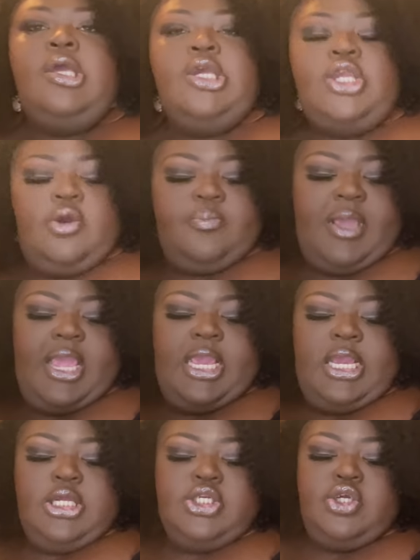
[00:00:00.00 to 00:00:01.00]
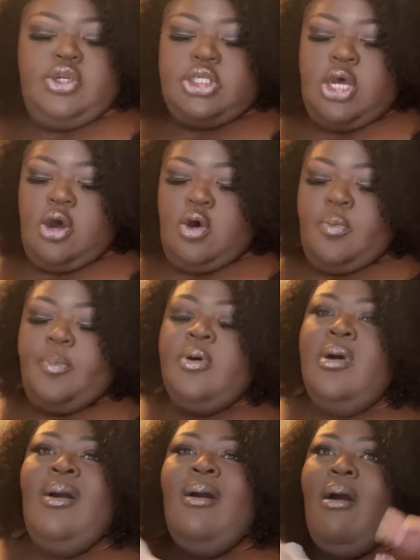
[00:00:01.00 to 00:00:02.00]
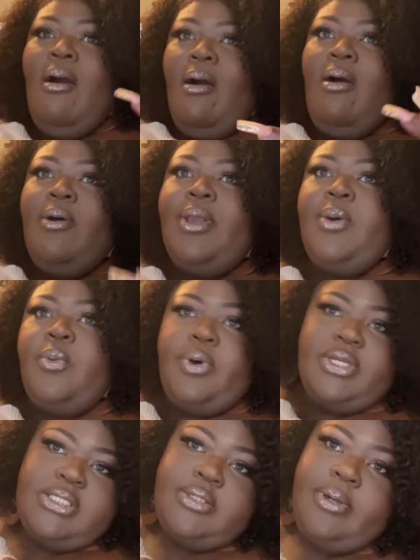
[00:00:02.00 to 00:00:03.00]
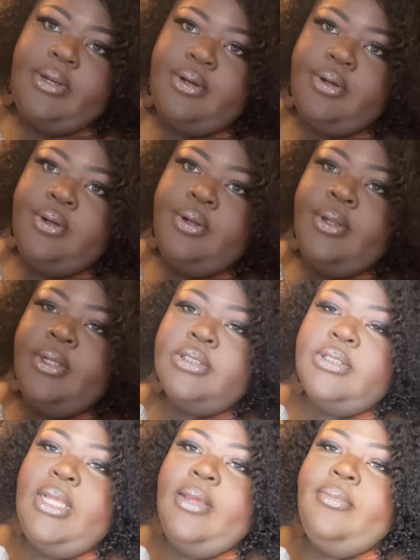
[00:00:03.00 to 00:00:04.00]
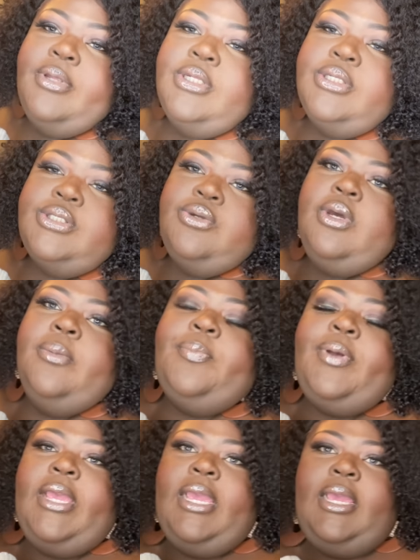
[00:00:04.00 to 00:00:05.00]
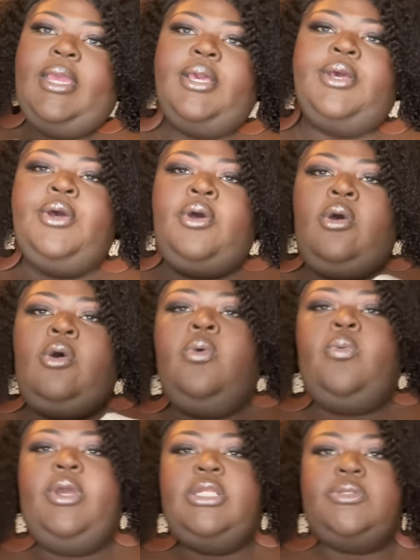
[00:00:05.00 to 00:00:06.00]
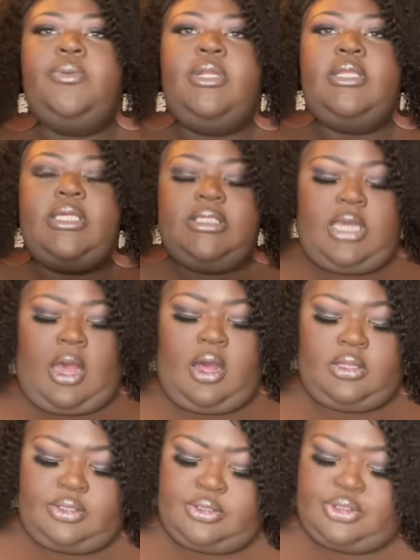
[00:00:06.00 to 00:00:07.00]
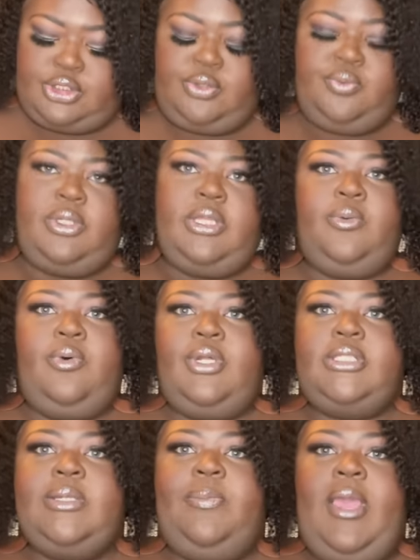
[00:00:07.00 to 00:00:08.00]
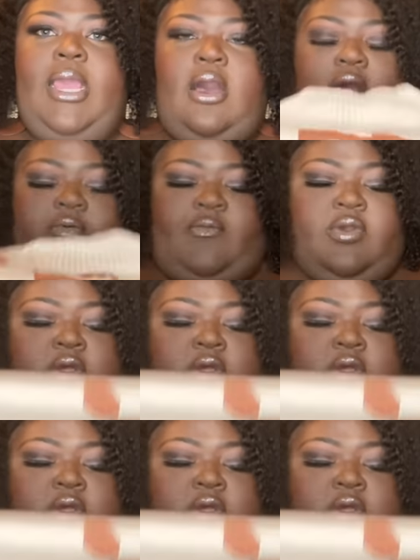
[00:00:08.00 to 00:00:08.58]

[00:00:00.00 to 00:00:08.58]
your beige, your taupe, all in one sweater. So that means you can pick which one of these colors you really want to pay off.